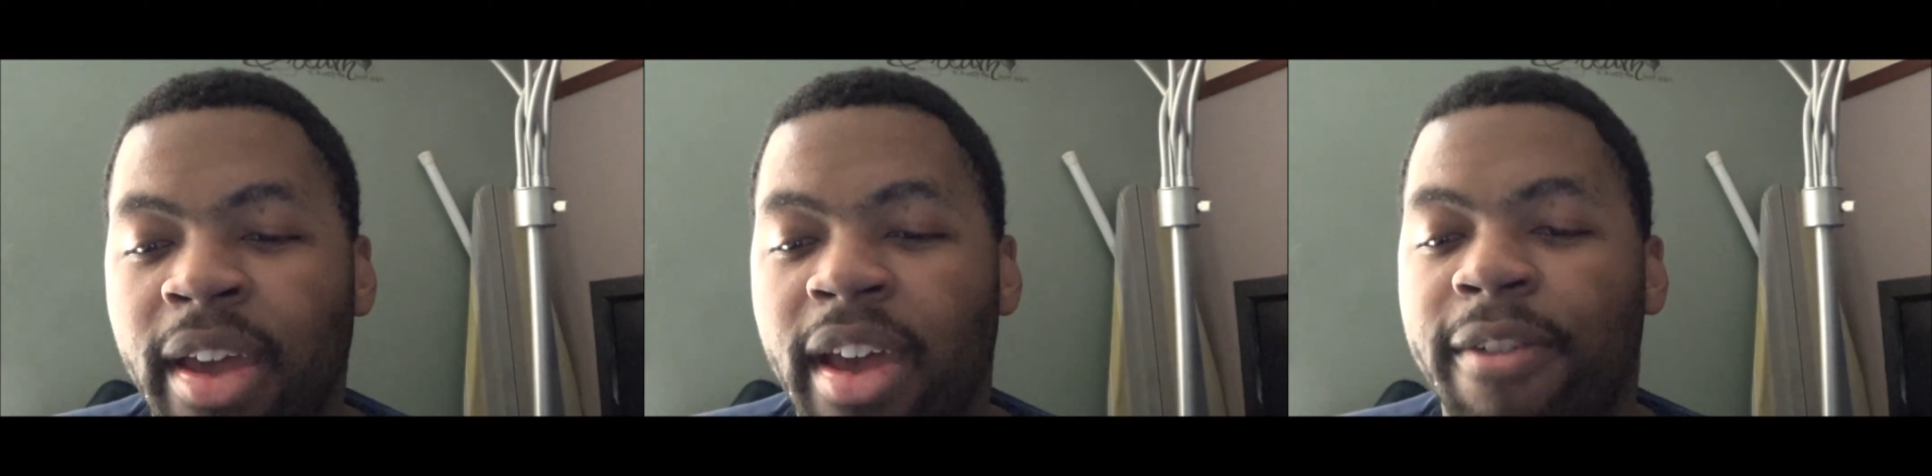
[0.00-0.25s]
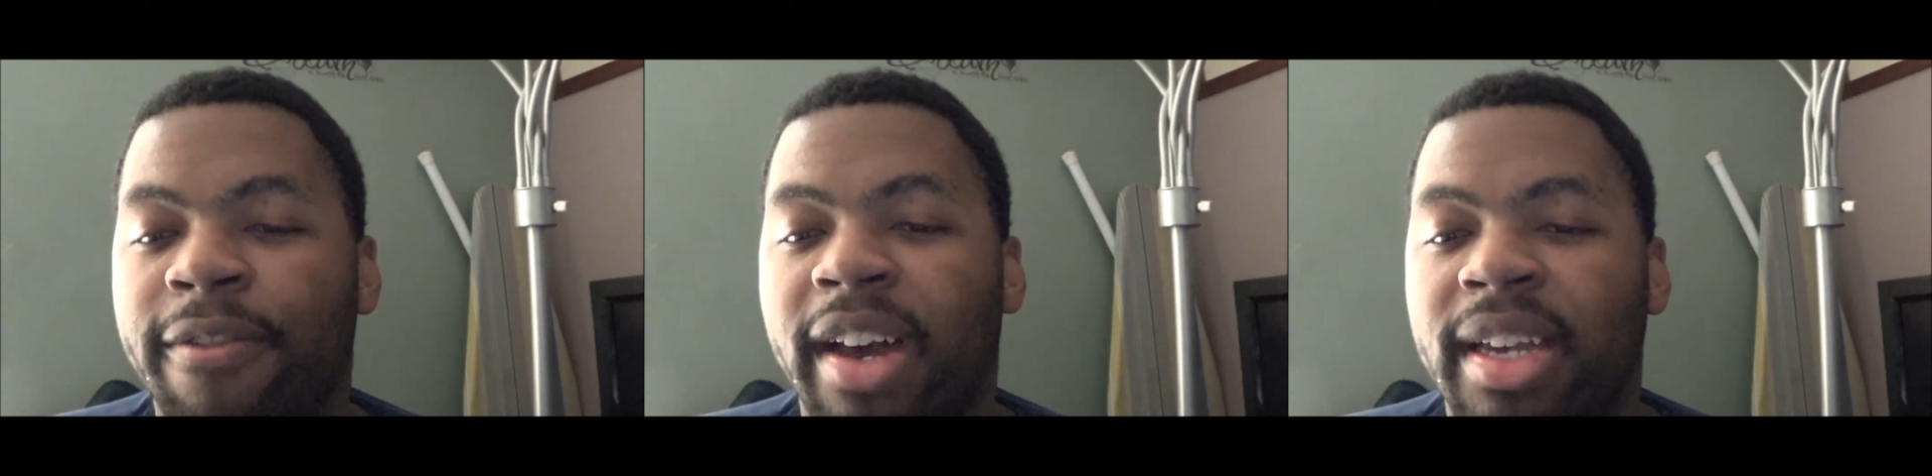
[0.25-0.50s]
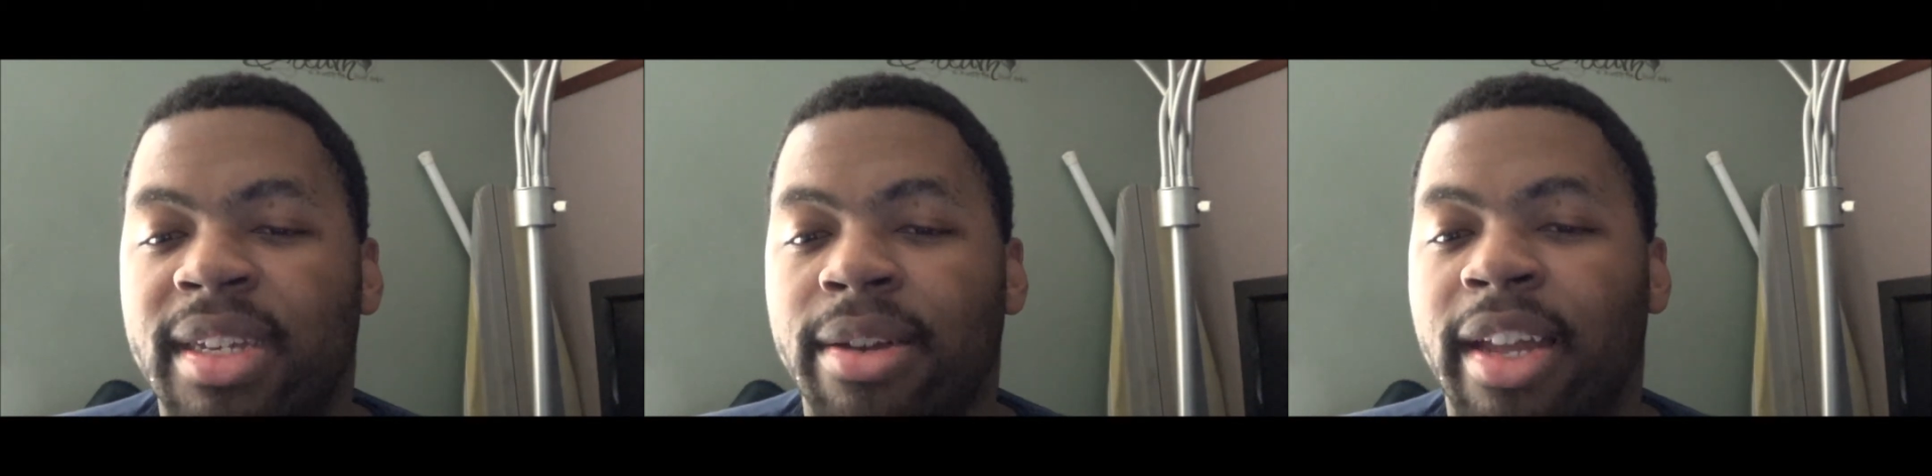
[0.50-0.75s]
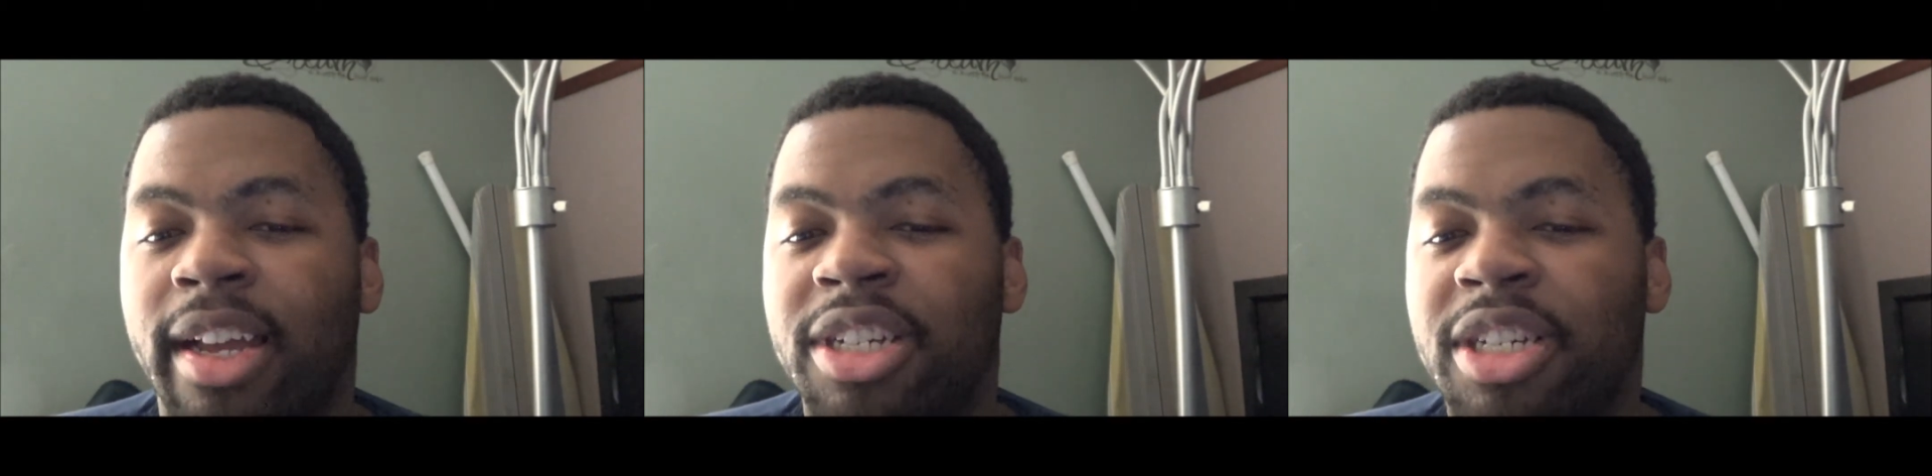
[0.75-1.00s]
and finds
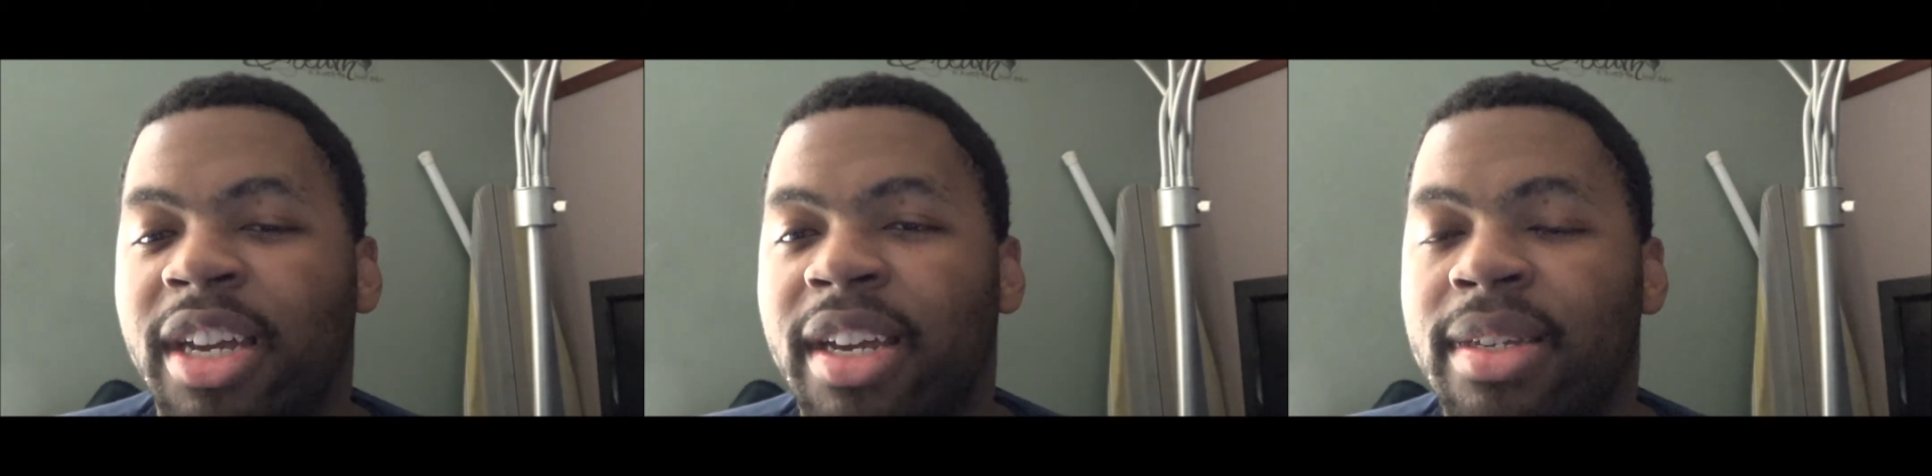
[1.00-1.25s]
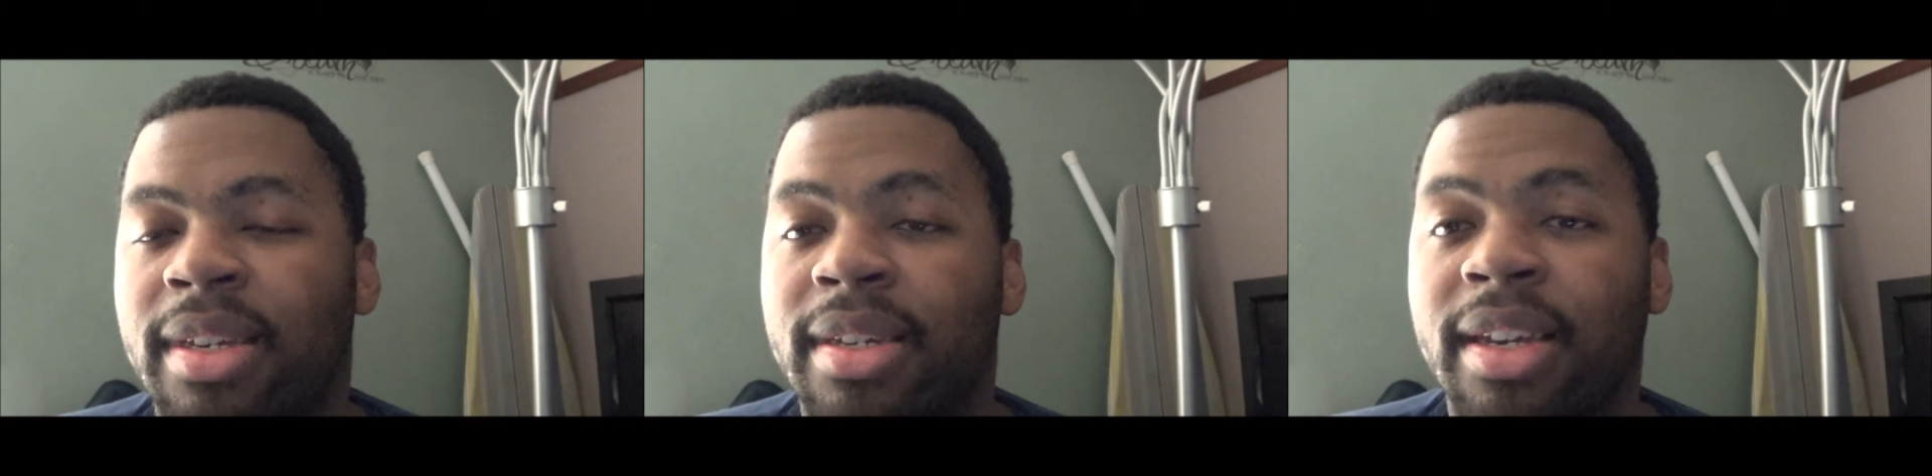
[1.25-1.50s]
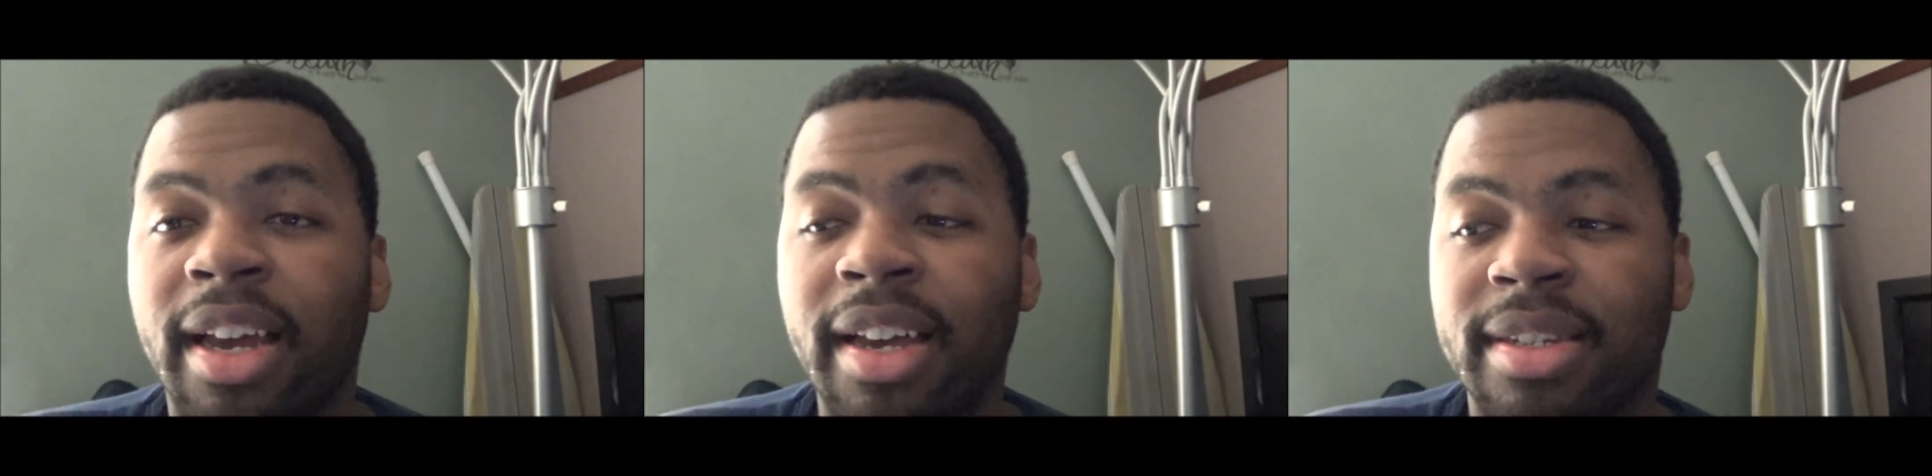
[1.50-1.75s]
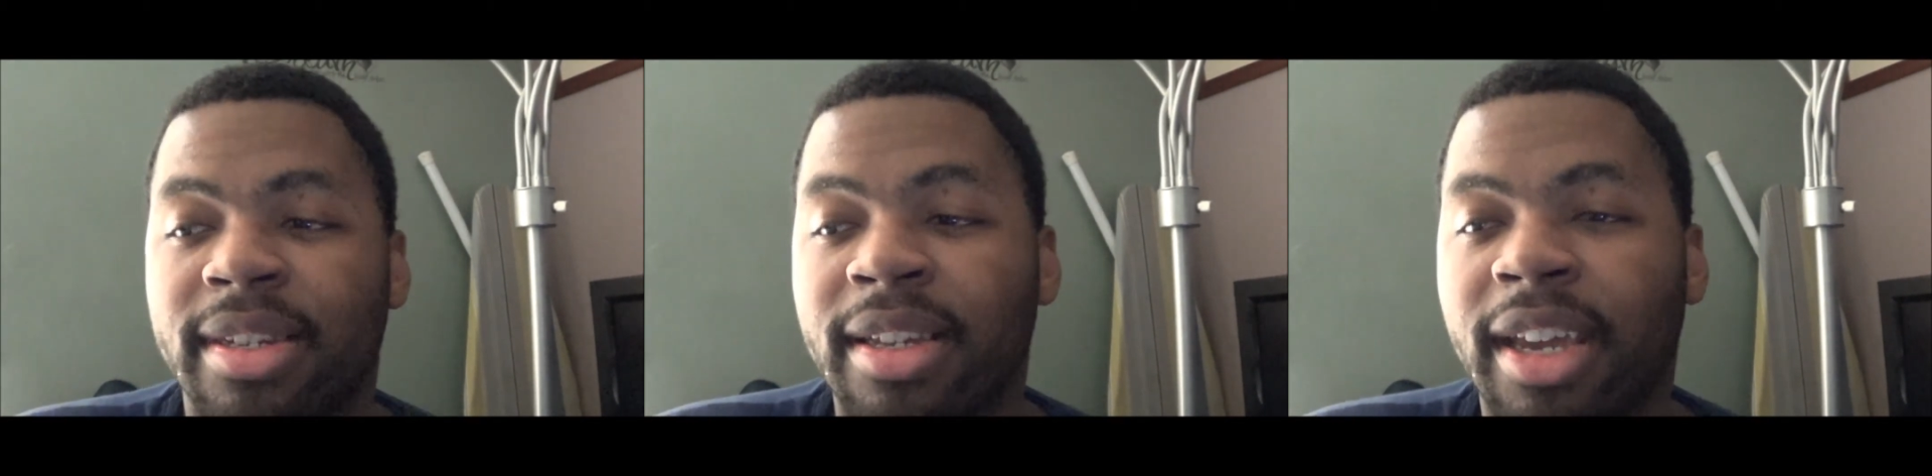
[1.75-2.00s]
out that she is his
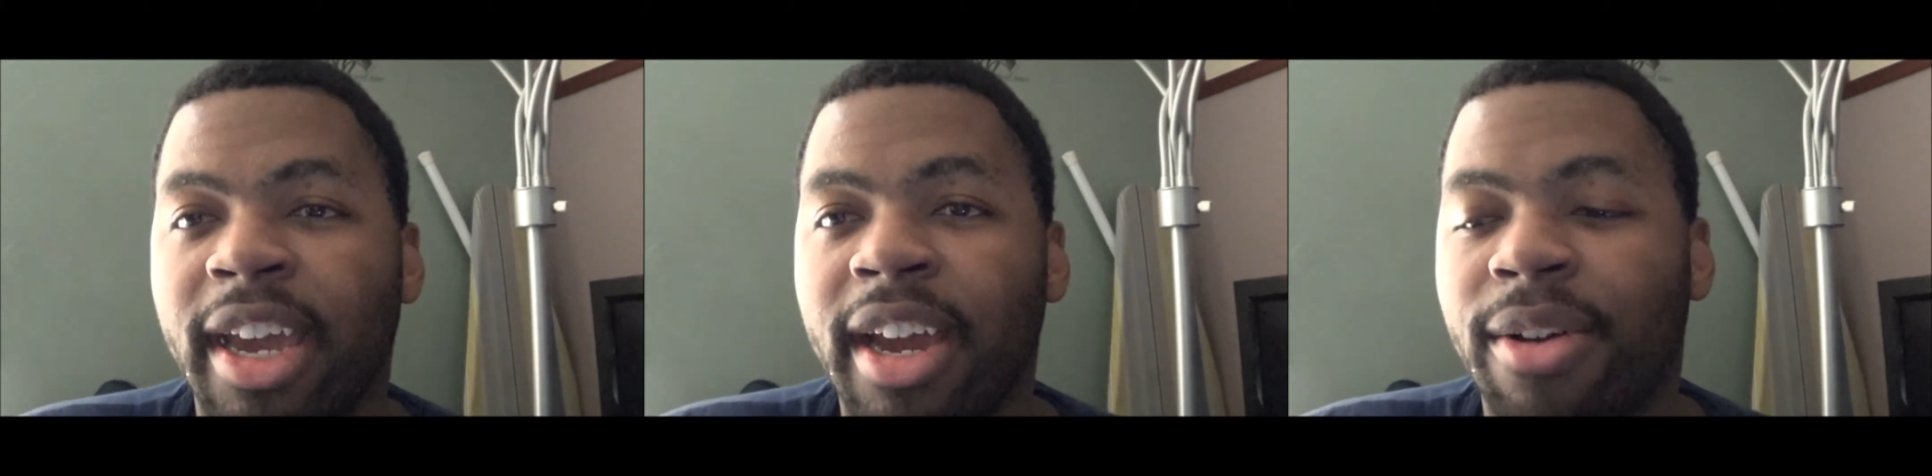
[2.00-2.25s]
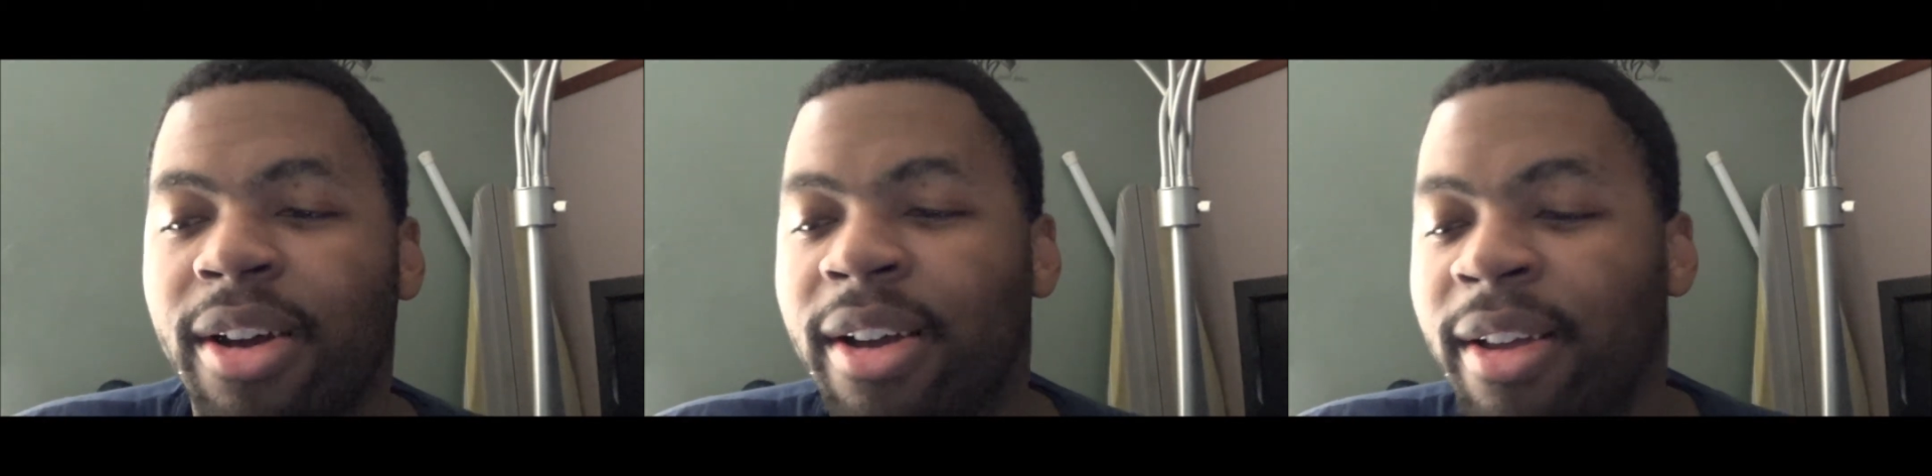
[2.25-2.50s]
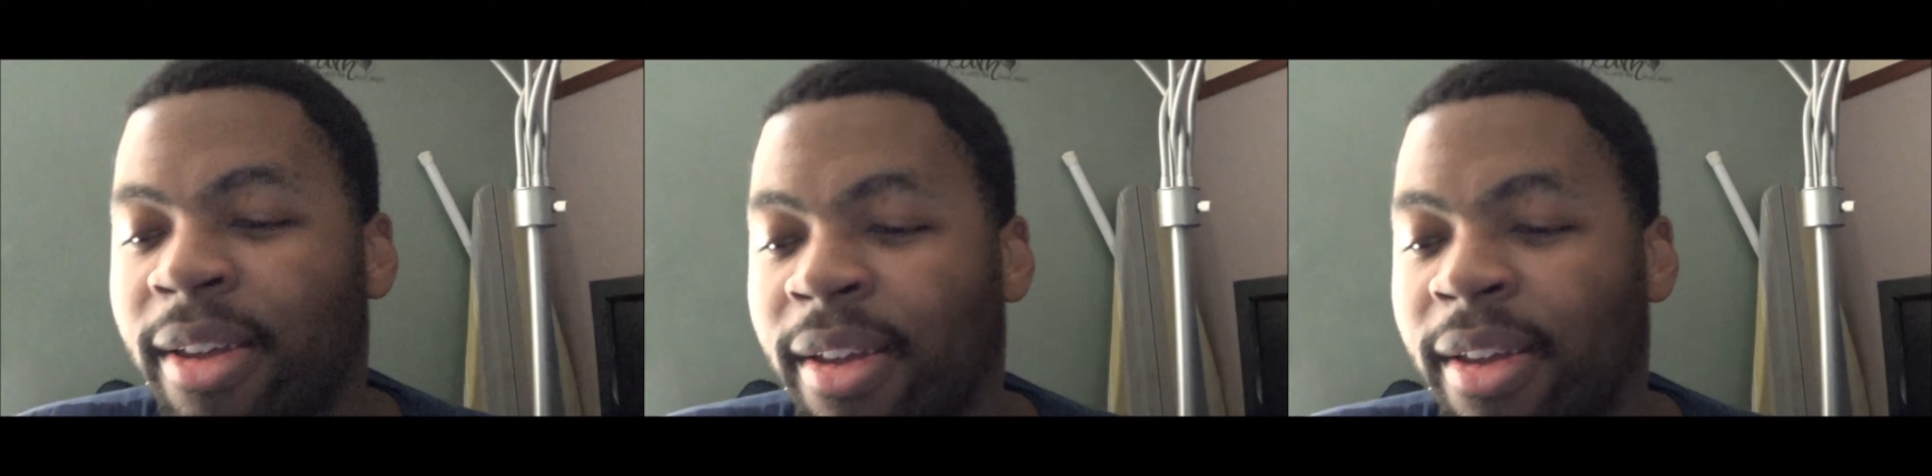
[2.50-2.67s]
cousin, Kara,